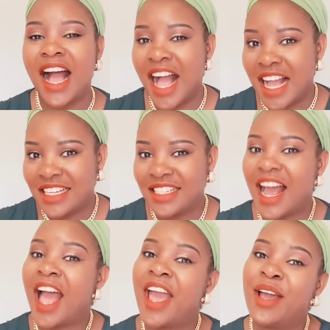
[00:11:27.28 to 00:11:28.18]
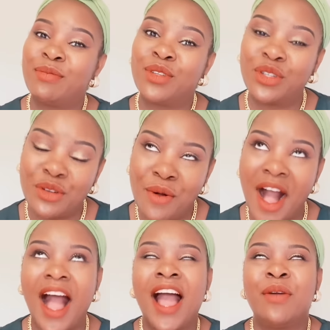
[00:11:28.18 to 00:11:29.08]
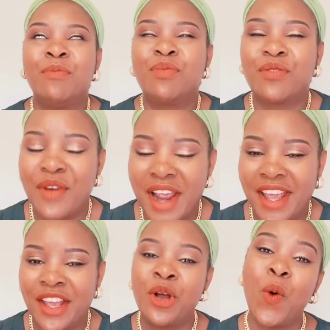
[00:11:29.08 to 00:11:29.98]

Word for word: And I am sure, I pray,